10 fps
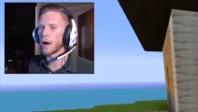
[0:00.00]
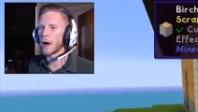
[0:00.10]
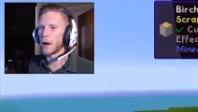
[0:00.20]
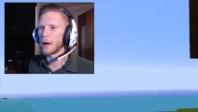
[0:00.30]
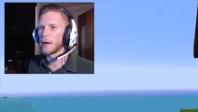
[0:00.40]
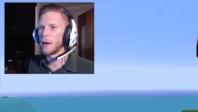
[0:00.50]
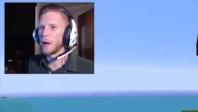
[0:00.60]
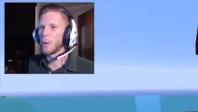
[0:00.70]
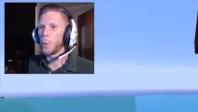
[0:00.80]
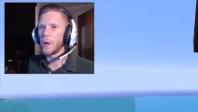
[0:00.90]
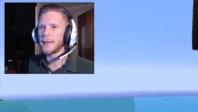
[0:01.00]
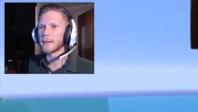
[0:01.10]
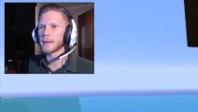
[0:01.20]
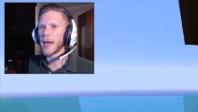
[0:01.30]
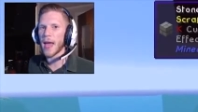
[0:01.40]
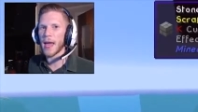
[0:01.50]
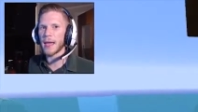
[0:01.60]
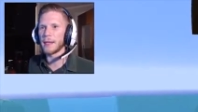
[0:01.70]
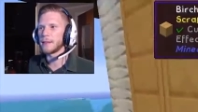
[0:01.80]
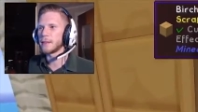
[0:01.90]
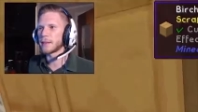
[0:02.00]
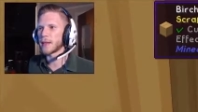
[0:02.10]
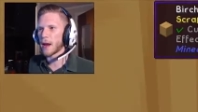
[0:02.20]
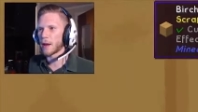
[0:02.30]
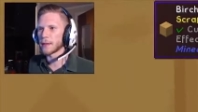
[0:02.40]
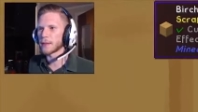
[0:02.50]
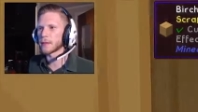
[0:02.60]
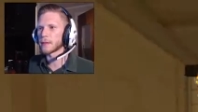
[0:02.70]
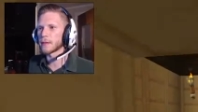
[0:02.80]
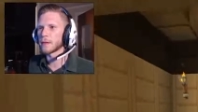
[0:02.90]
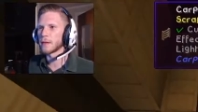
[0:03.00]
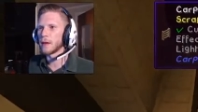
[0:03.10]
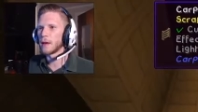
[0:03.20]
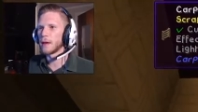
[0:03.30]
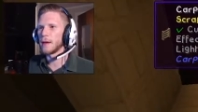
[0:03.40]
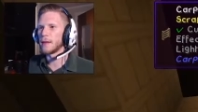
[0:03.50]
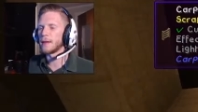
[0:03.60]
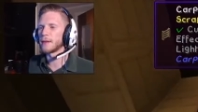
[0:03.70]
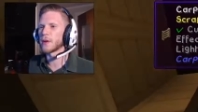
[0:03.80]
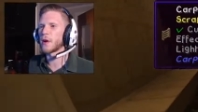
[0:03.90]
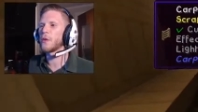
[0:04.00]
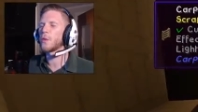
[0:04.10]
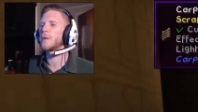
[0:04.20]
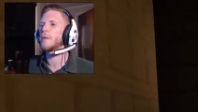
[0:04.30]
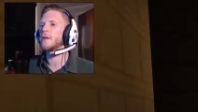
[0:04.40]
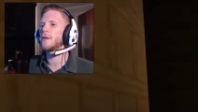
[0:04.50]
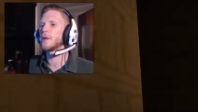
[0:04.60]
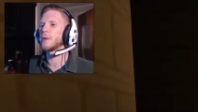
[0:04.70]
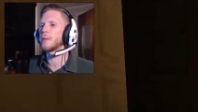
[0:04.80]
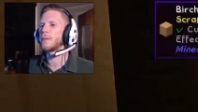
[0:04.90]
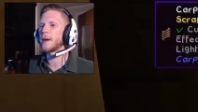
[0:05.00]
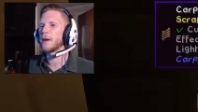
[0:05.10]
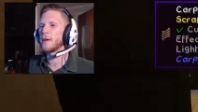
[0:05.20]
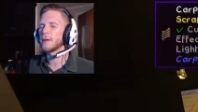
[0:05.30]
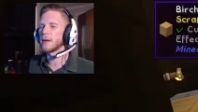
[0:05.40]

uh, wheat and carrots. And here's our other windmill, a little bit bigger.